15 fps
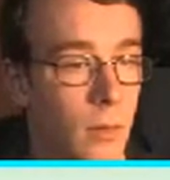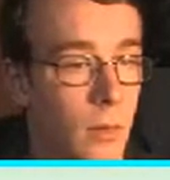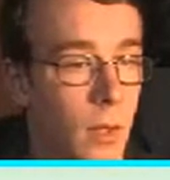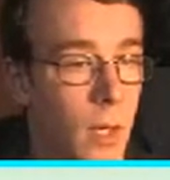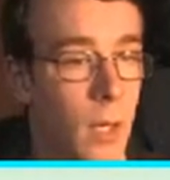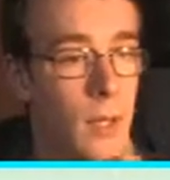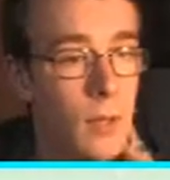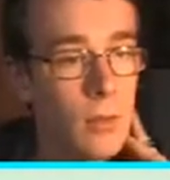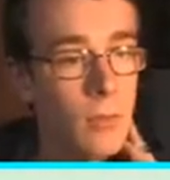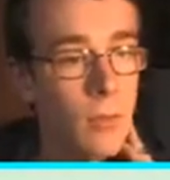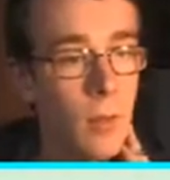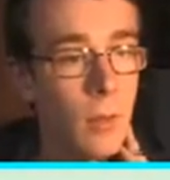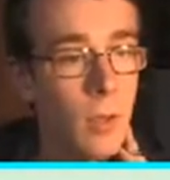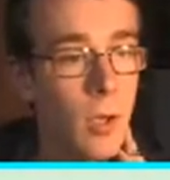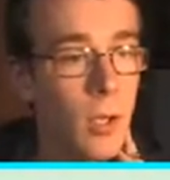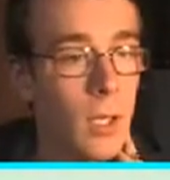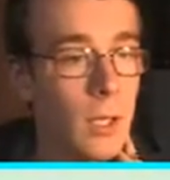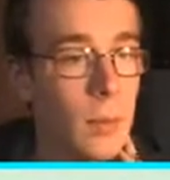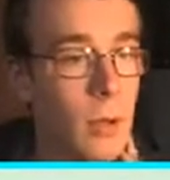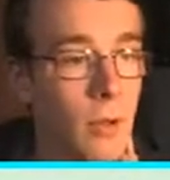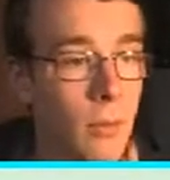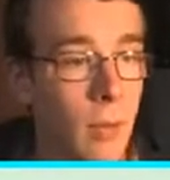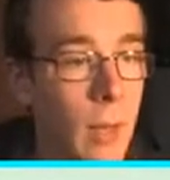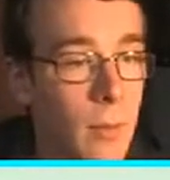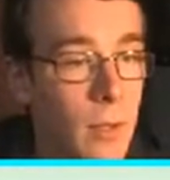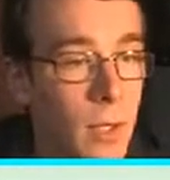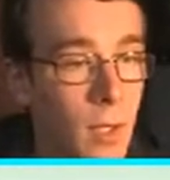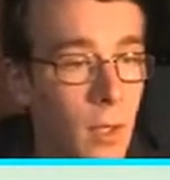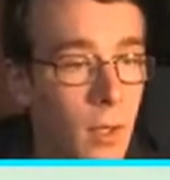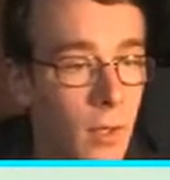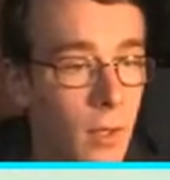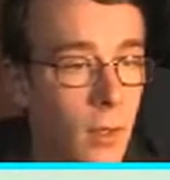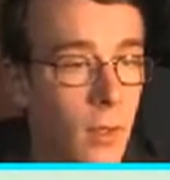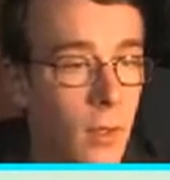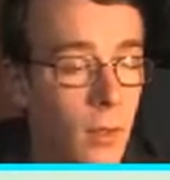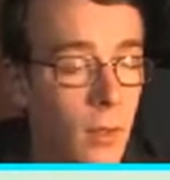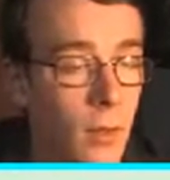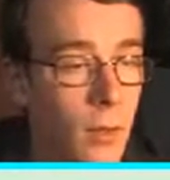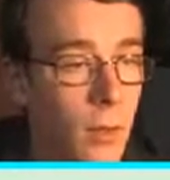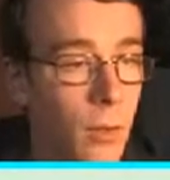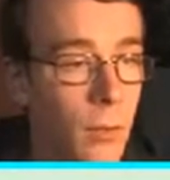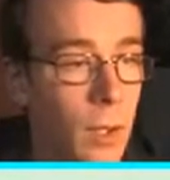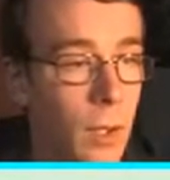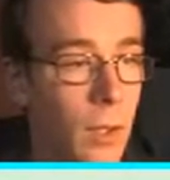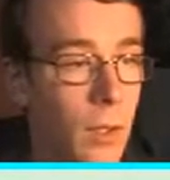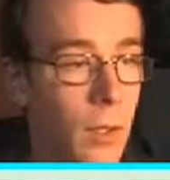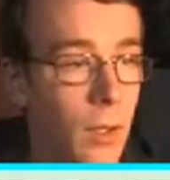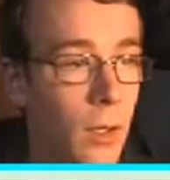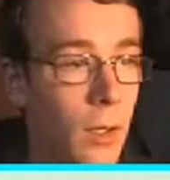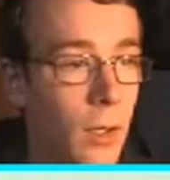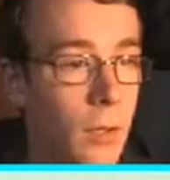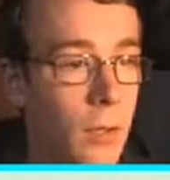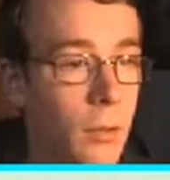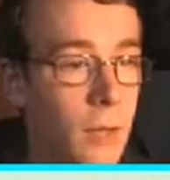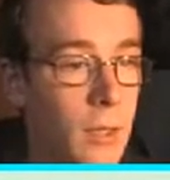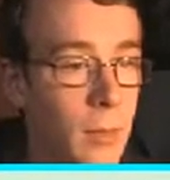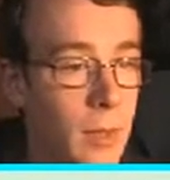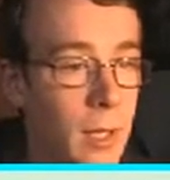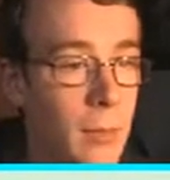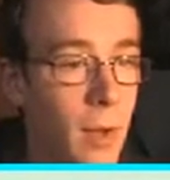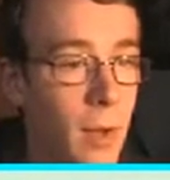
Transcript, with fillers: Alright, he's used wrap. Oh, yes, I'm already wrapped. Uh, no, I'm not. I don't, I don't know what's happening,